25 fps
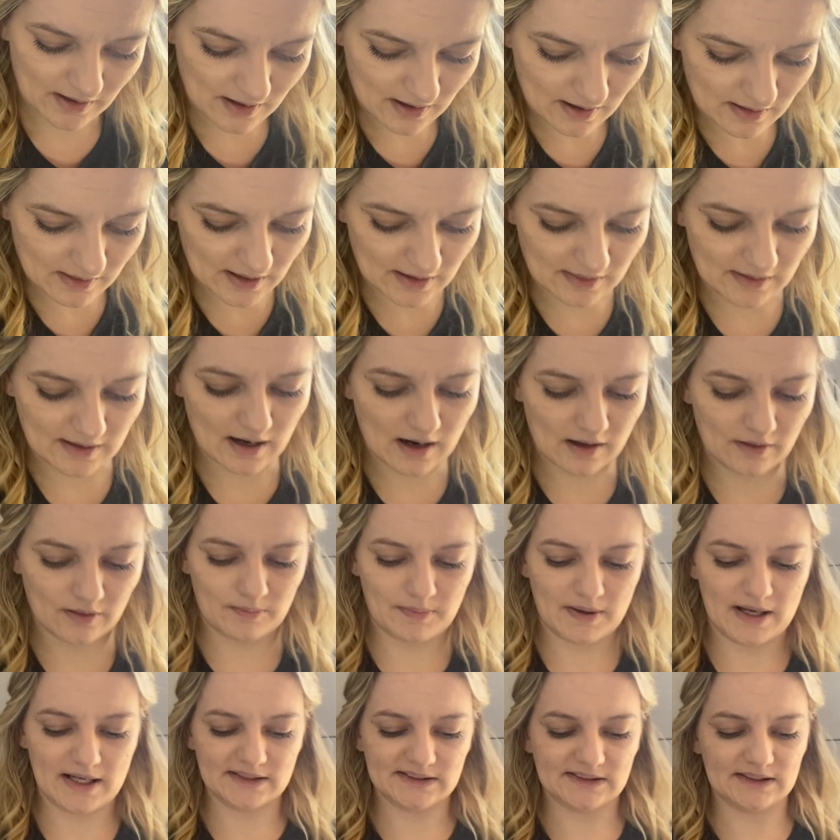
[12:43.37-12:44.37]
Then the other
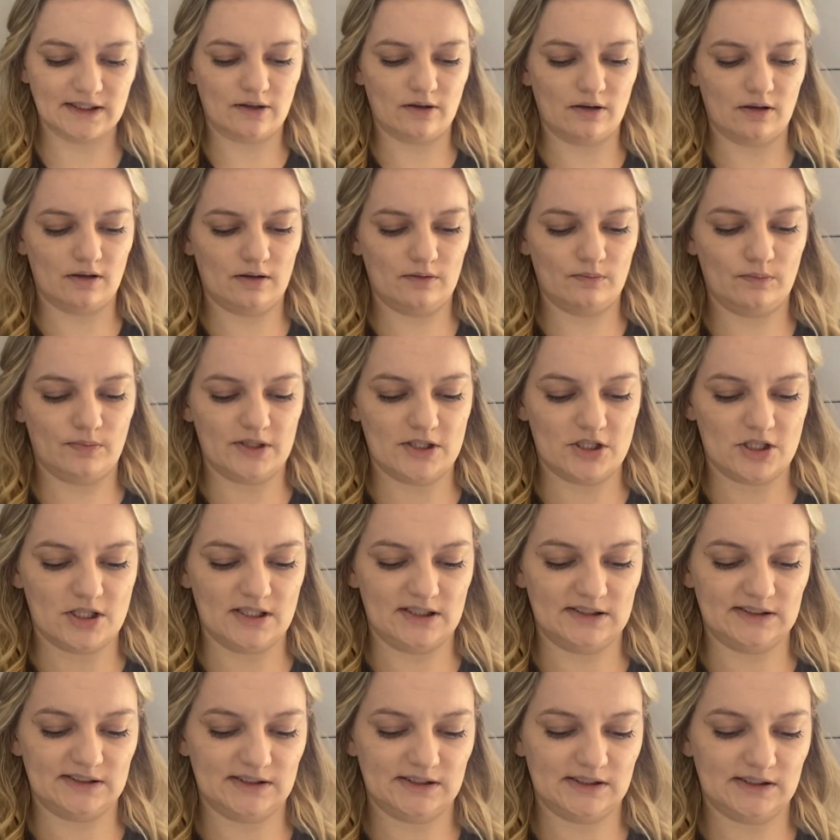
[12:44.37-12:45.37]
piece I got, which
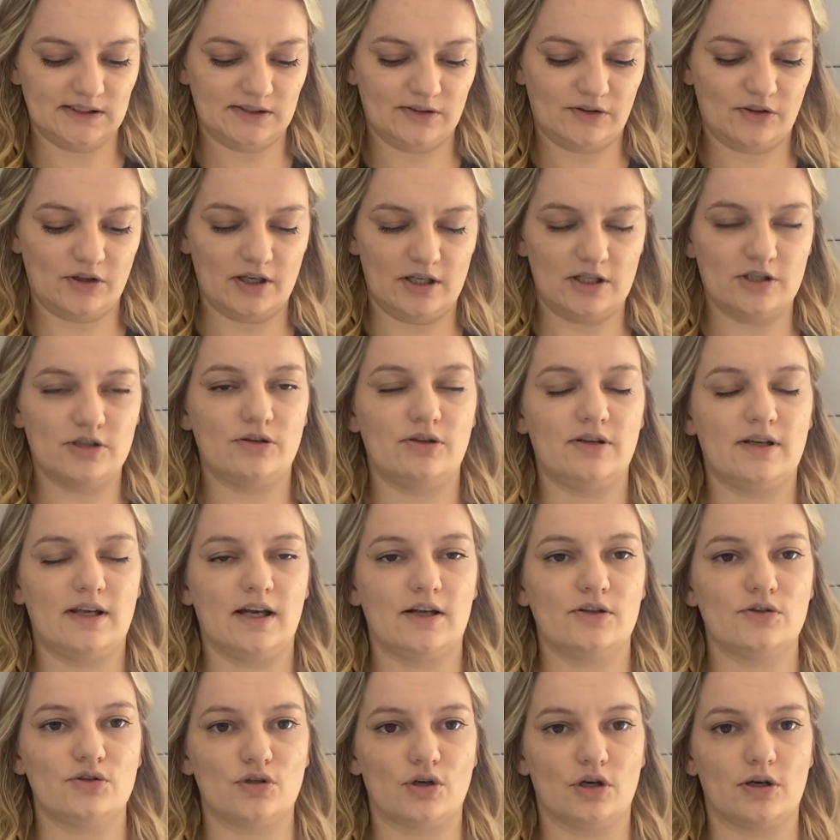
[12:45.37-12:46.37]
is 32
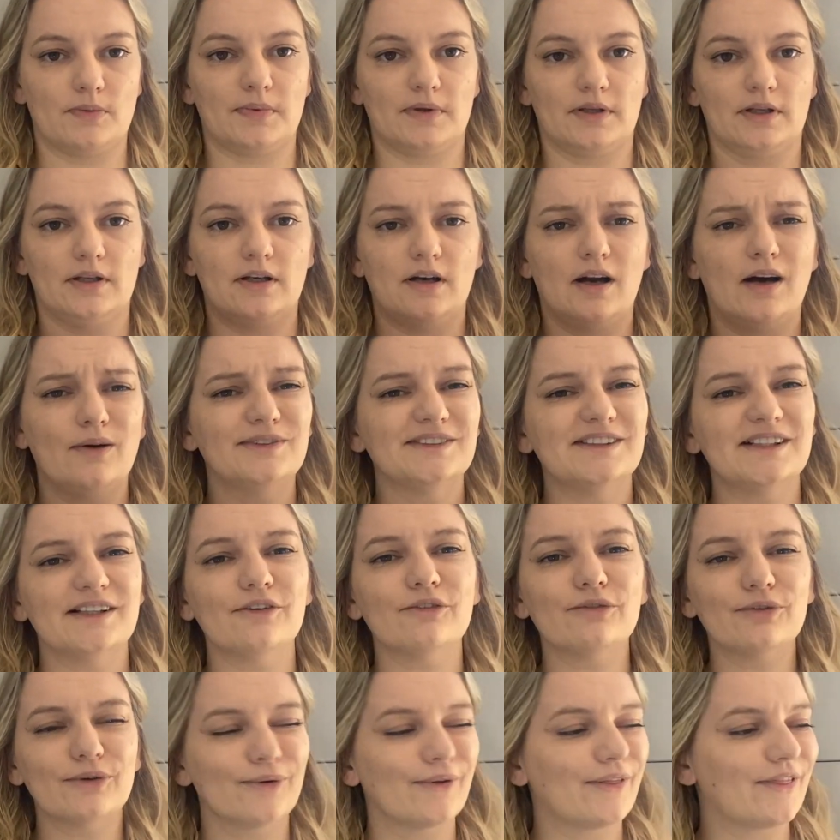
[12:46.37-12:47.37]
count Jobelan. I was in a
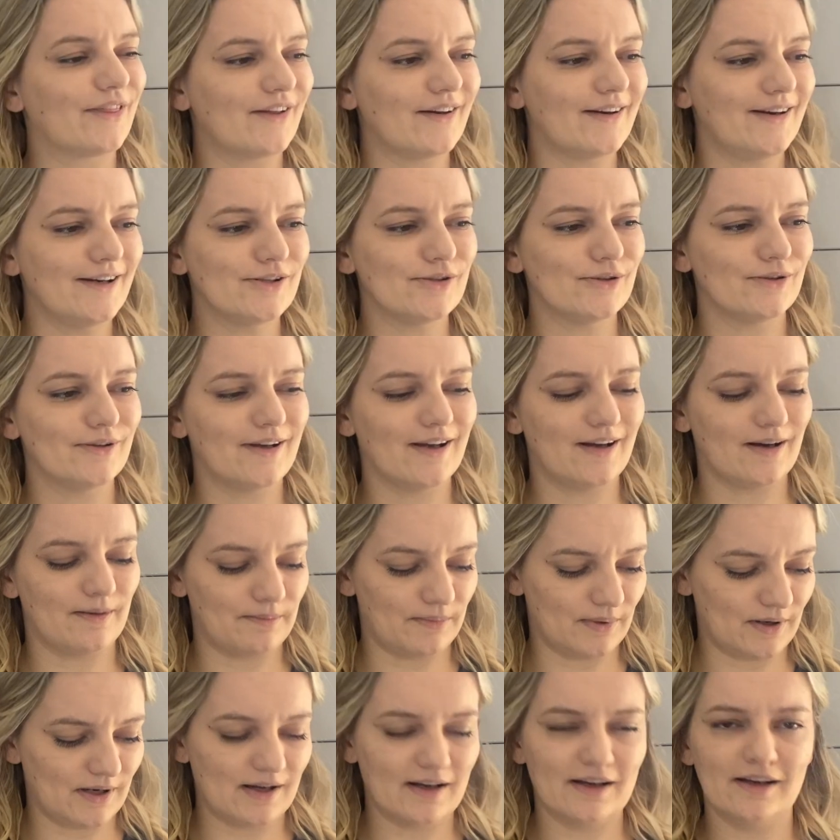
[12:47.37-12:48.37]
real 32 count
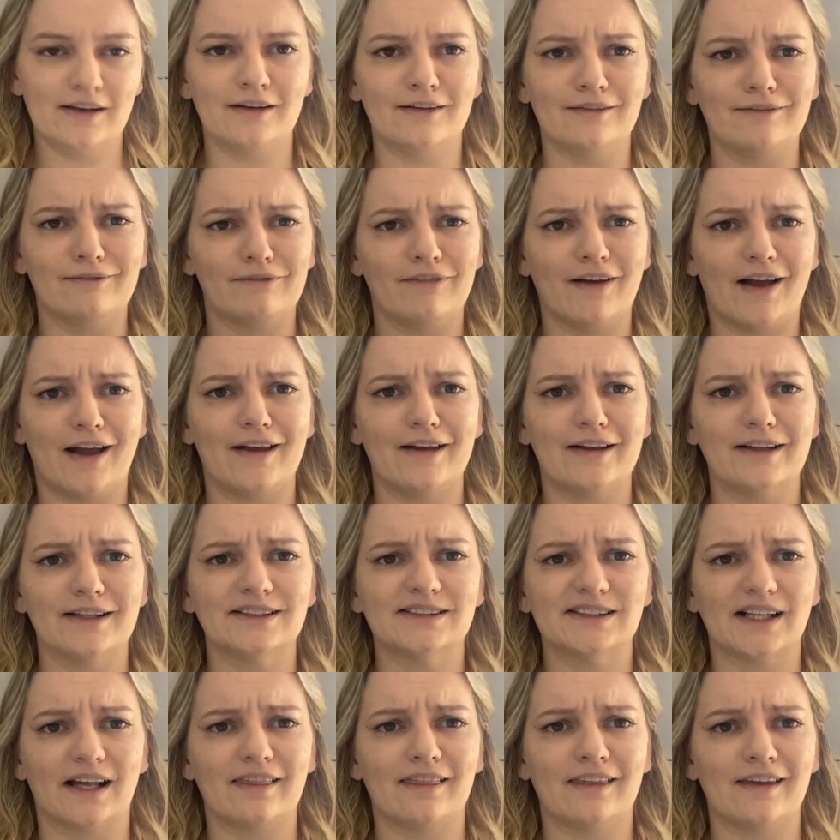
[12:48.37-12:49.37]
buying phase,
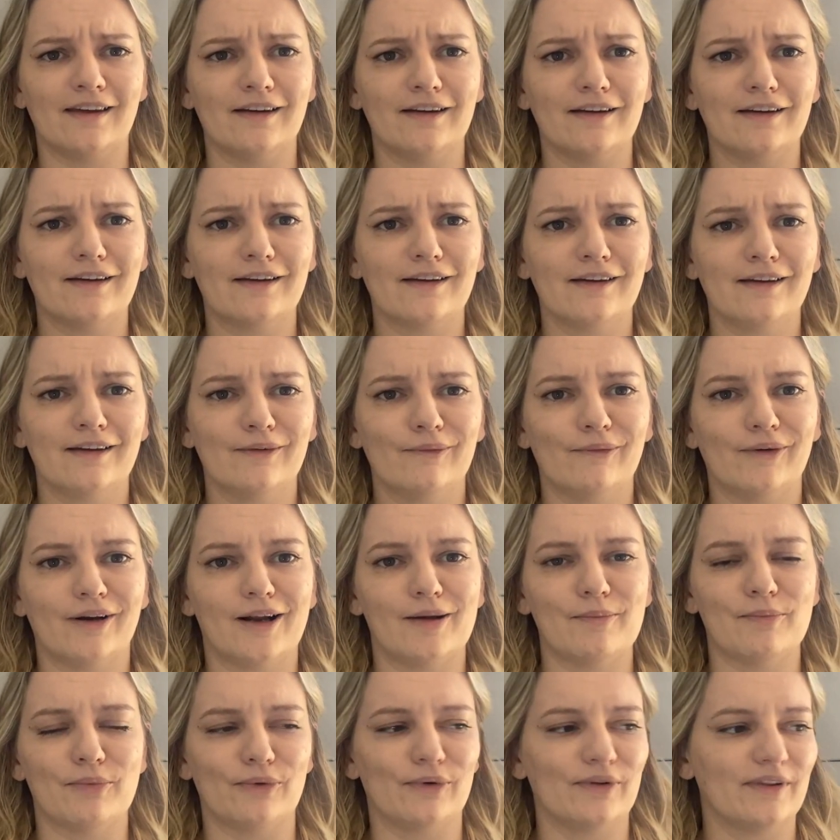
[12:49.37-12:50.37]
I think, when I
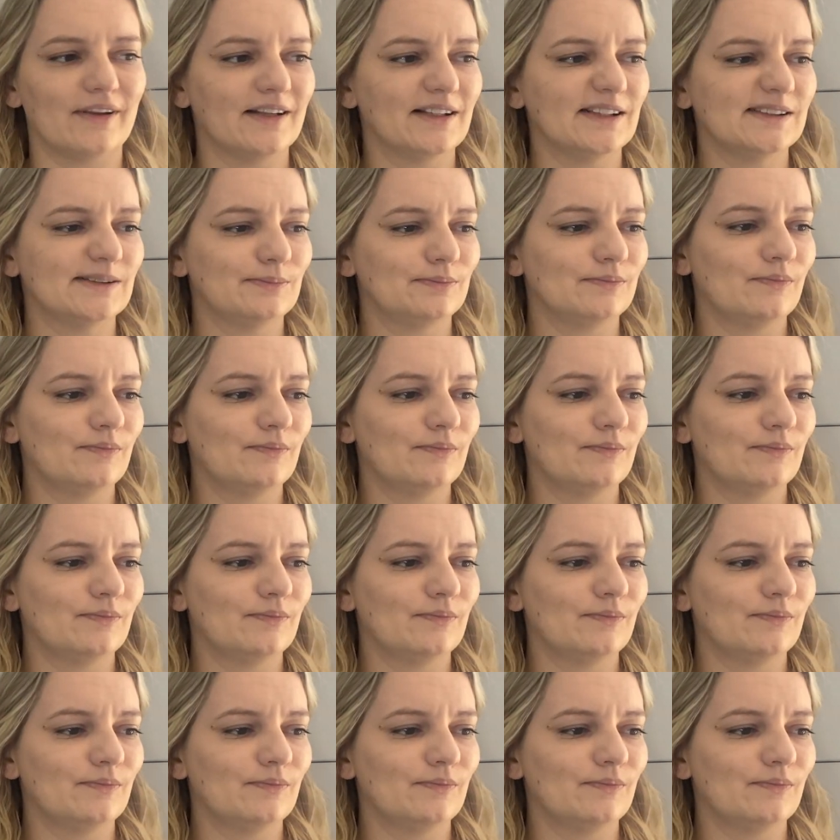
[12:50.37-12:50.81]
bought this.